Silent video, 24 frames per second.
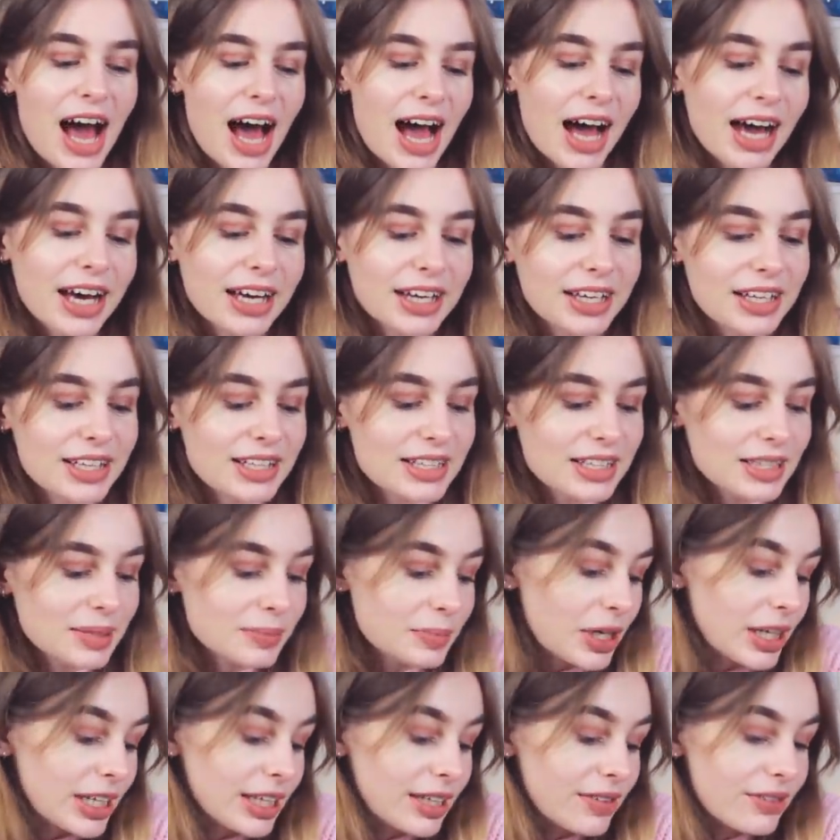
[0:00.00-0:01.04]
and it
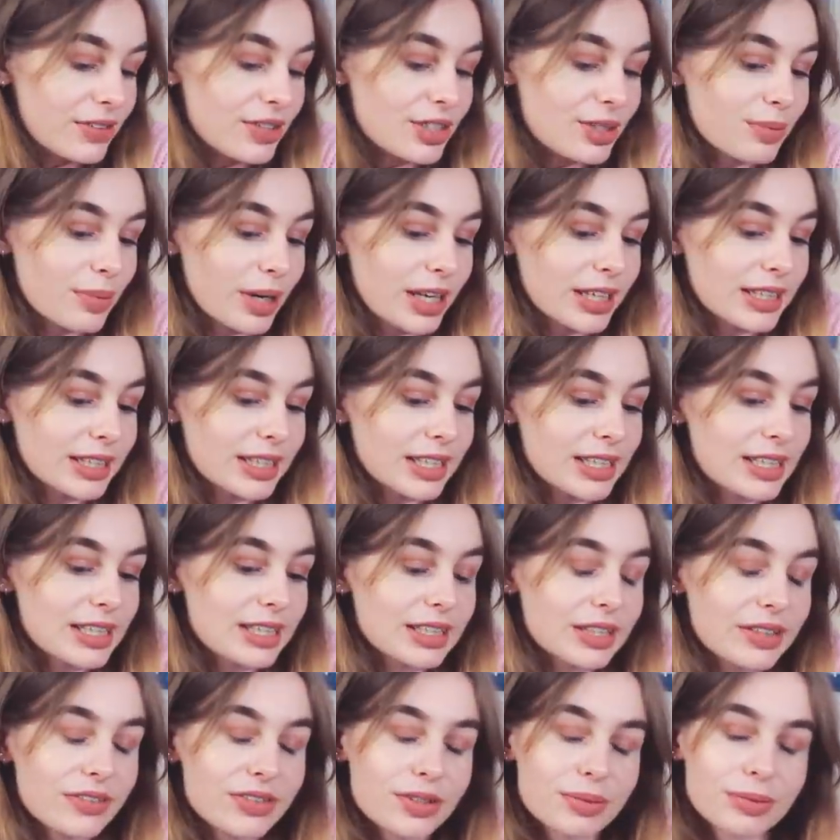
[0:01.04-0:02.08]
might give you some
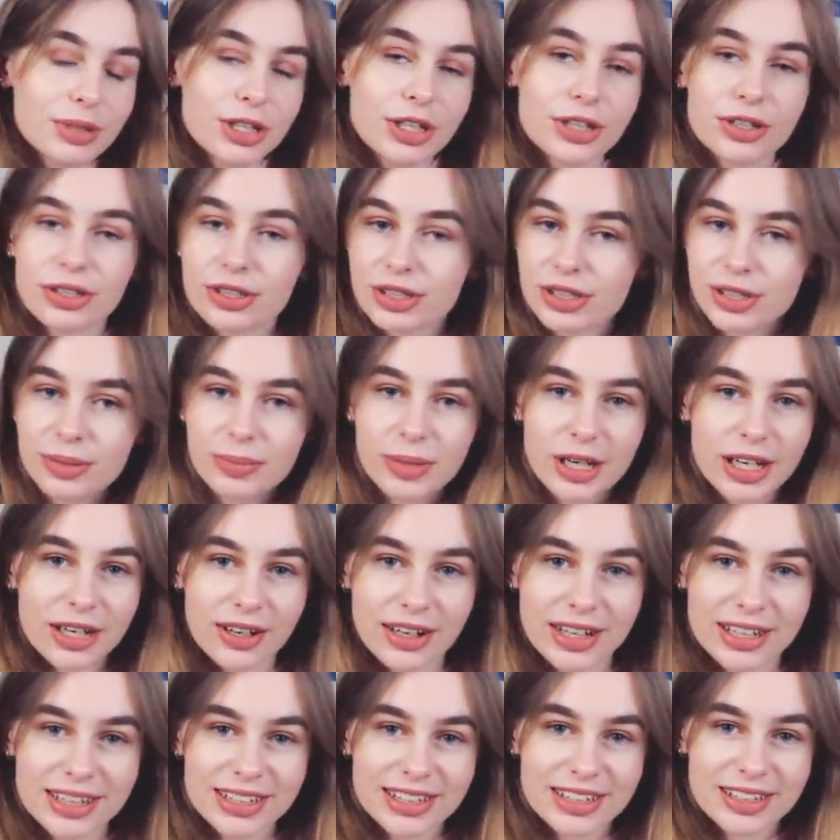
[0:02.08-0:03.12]
ideas of some coats you might
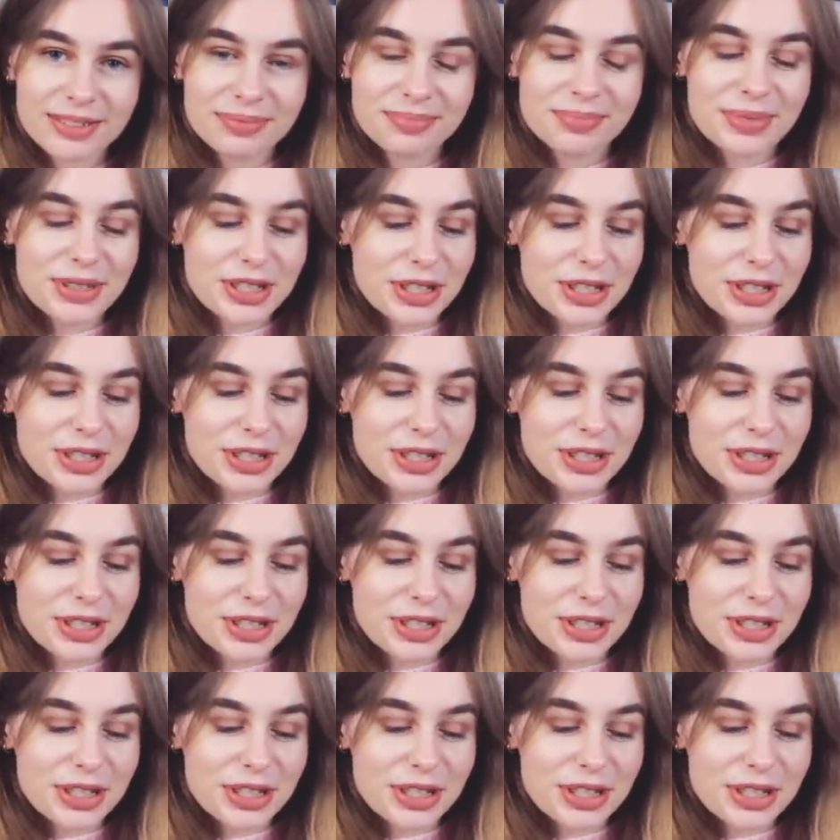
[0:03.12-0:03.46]
like.